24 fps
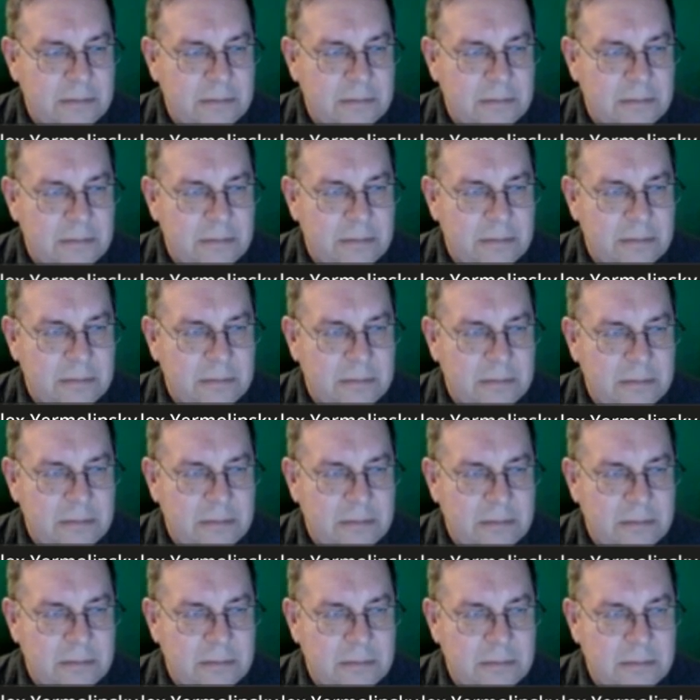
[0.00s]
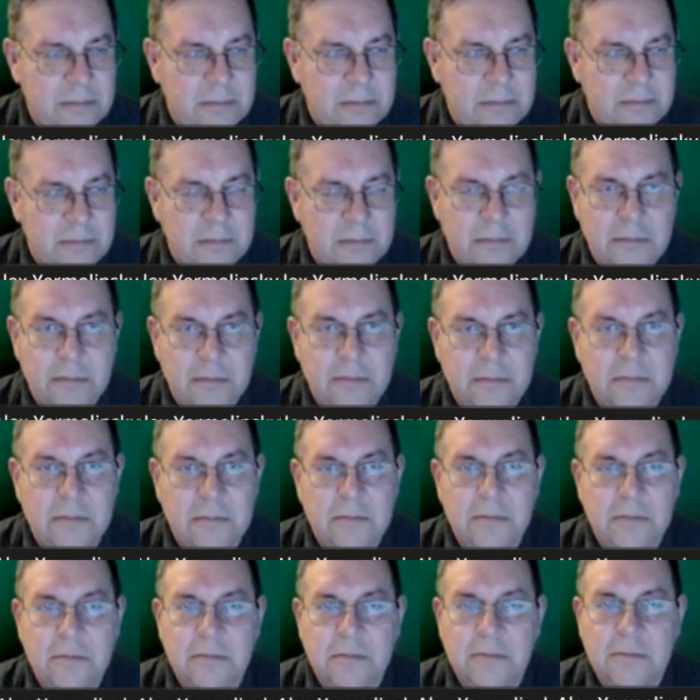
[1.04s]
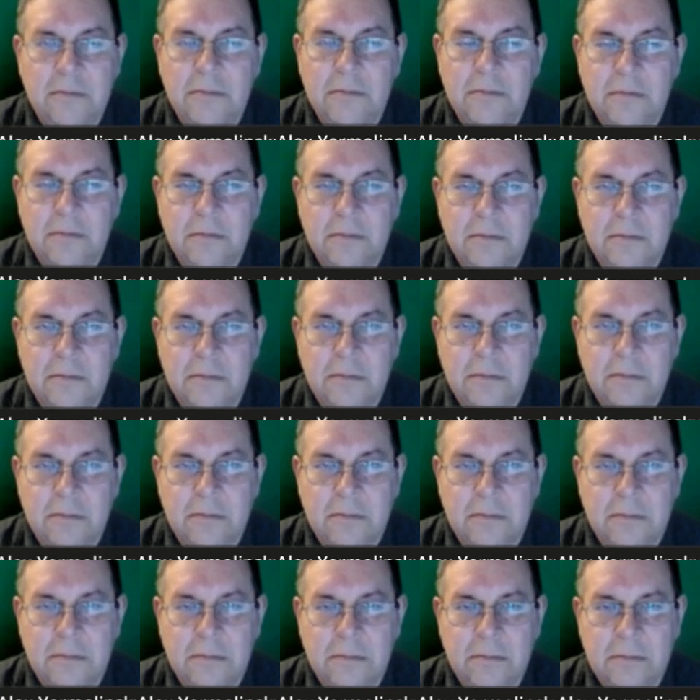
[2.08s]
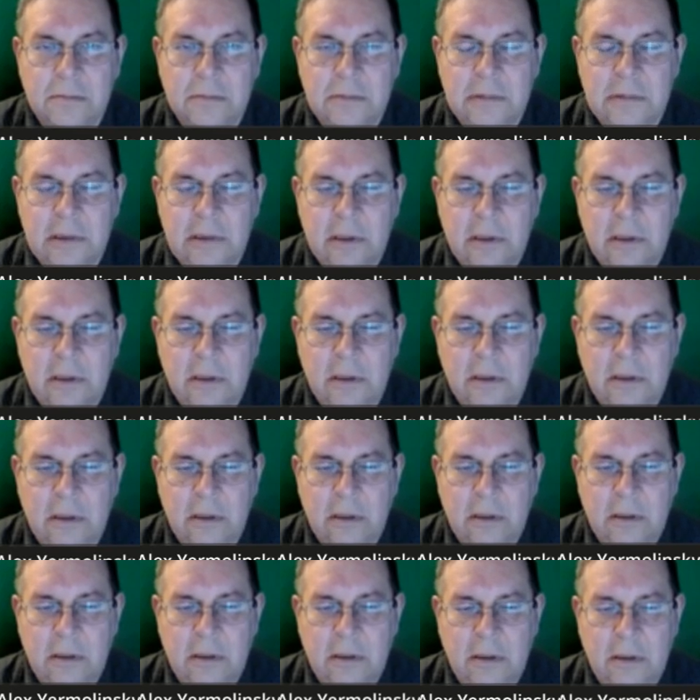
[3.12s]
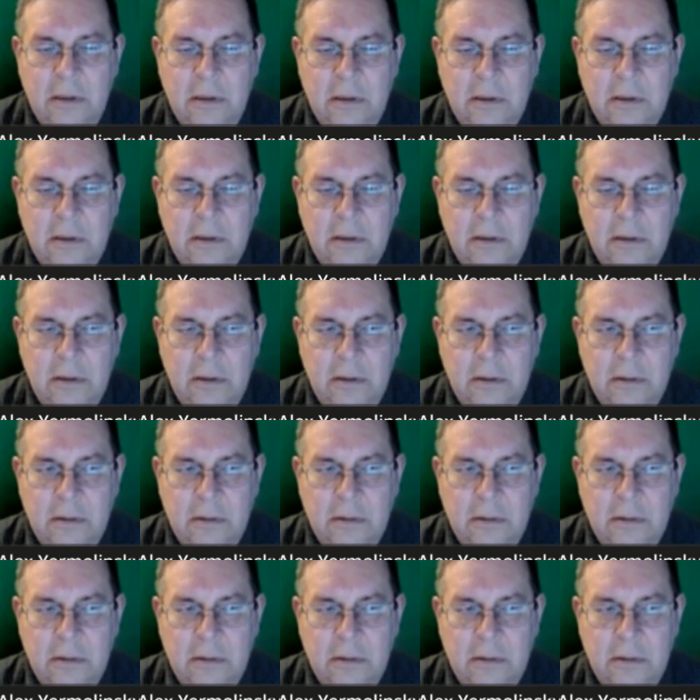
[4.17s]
The person shown says nothing.